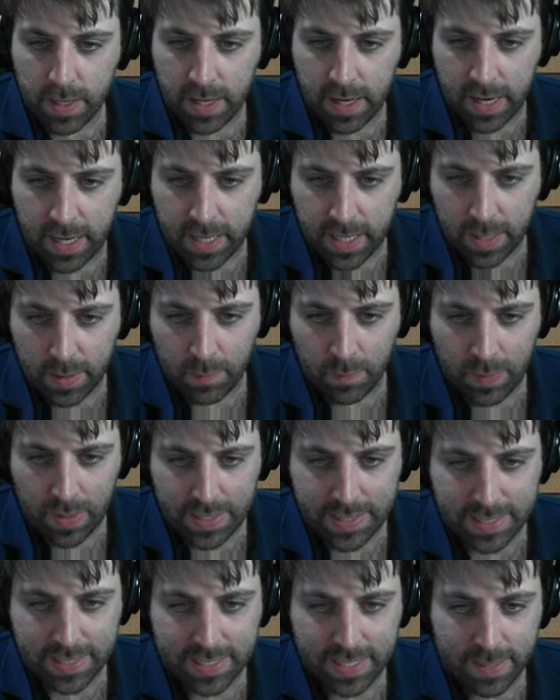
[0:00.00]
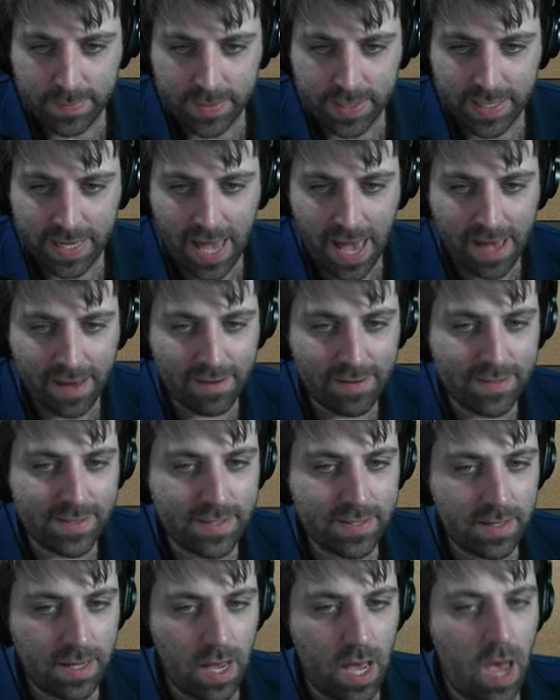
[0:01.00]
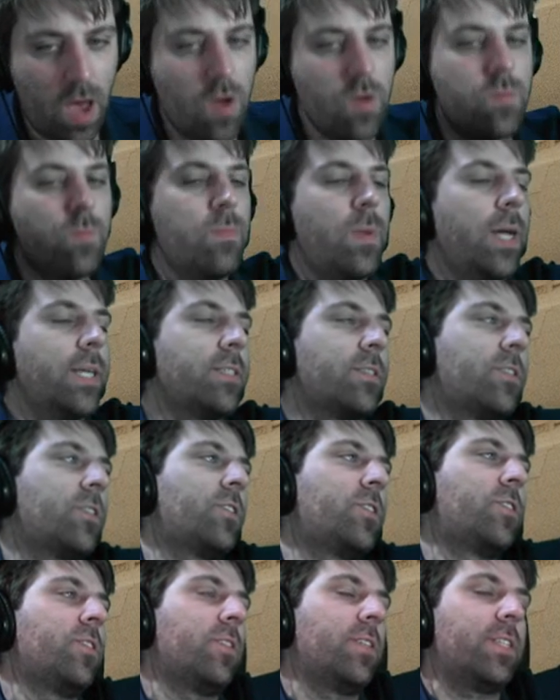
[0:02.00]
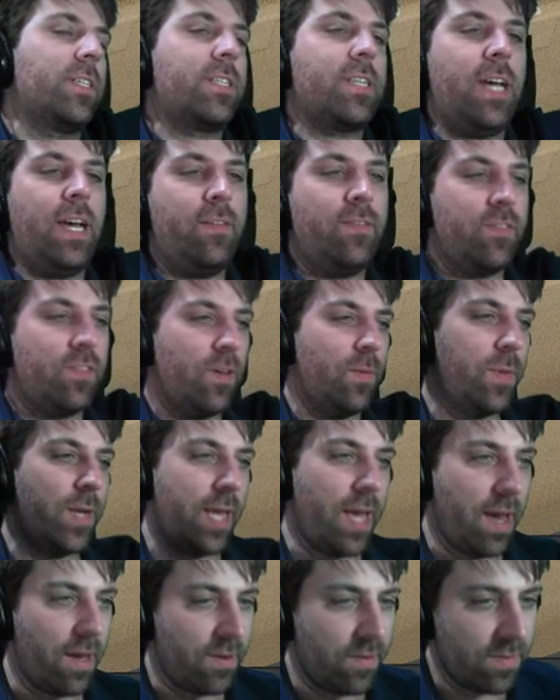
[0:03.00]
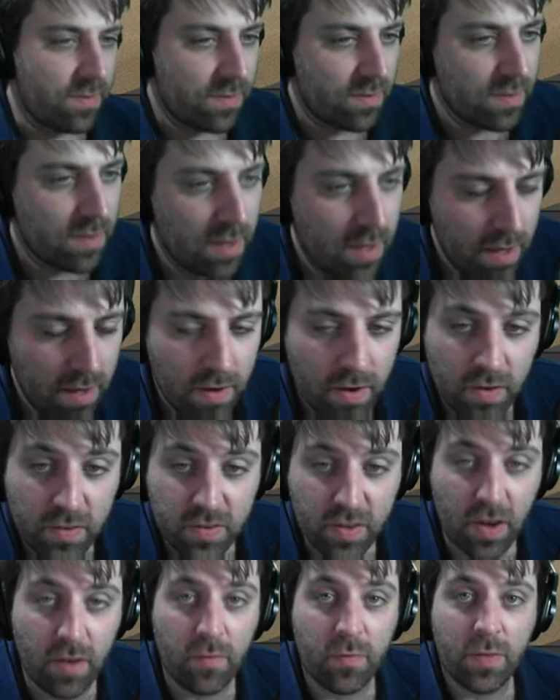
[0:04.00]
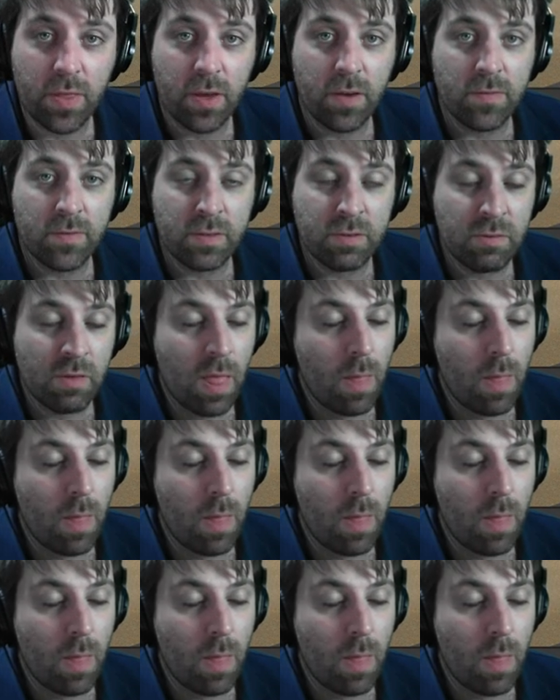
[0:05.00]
any Blender tips and add-ons? Oh my goodness, I have so many add-ons. So, for those,